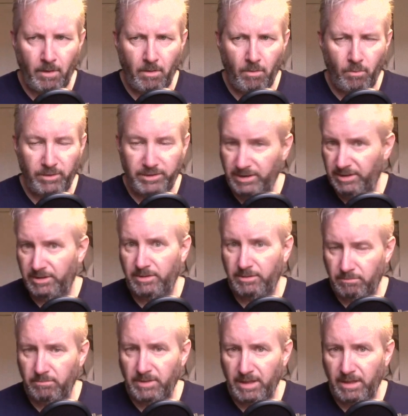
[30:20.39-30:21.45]
which is,
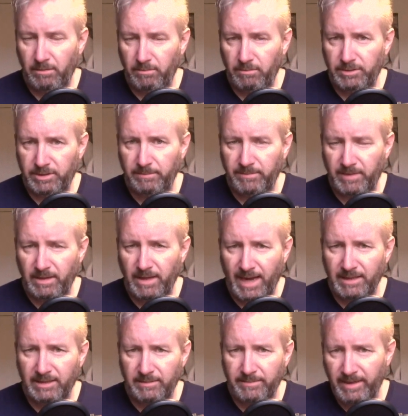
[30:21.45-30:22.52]
you know, something that
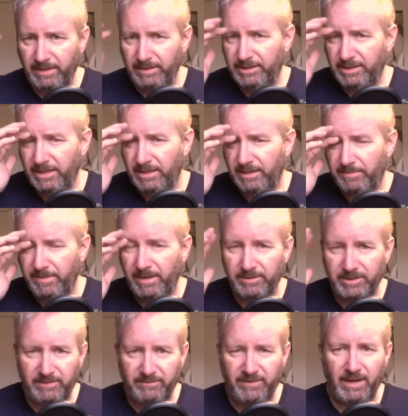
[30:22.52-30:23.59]
has to be considered because
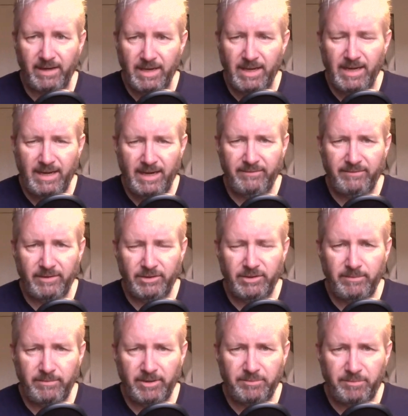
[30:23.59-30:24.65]
if that, if there's too
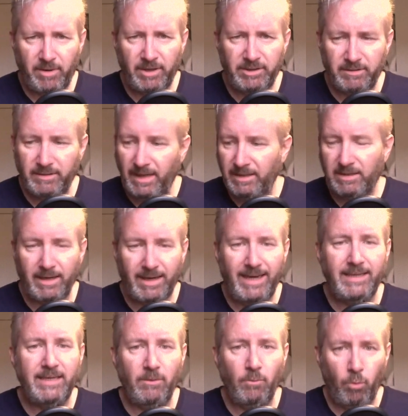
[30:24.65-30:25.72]
much pressure on that, it's like
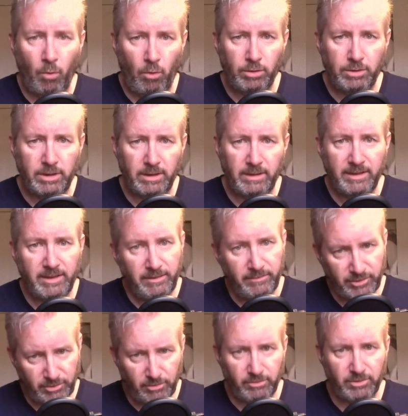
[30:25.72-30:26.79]
heating water, and you
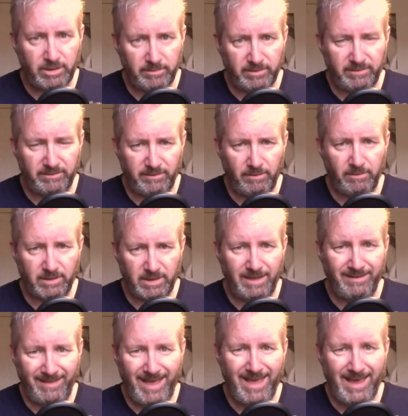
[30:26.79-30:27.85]
saw some of the falls
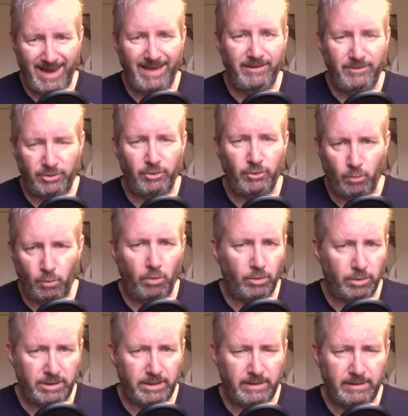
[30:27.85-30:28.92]
in there into
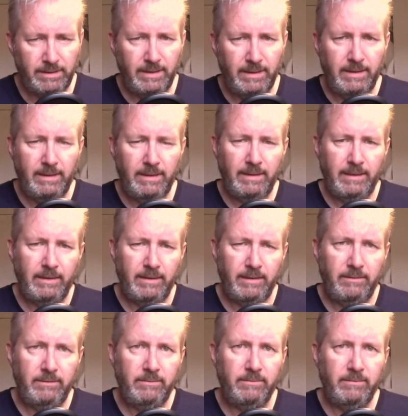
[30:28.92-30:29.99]
water, you
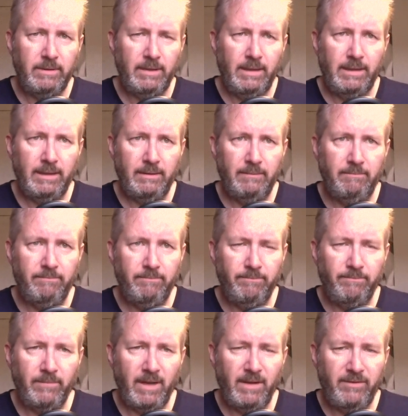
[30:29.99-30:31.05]
know. Um,
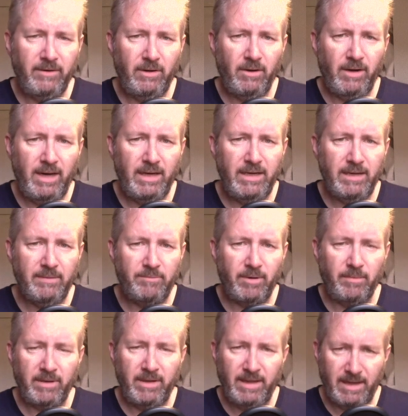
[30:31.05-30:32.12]
if you're not hitting it
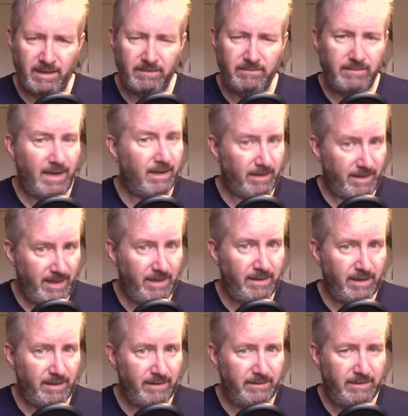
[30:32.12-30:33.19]
properly, that'll that'll kill
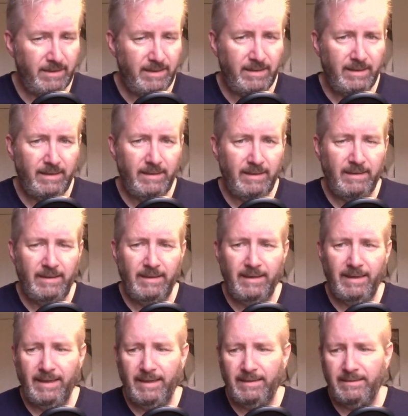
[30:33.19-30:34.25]
you,
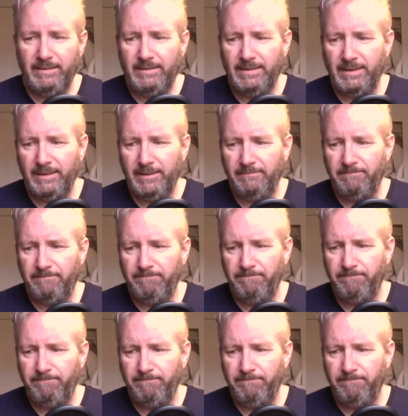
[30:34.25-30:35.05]
and um,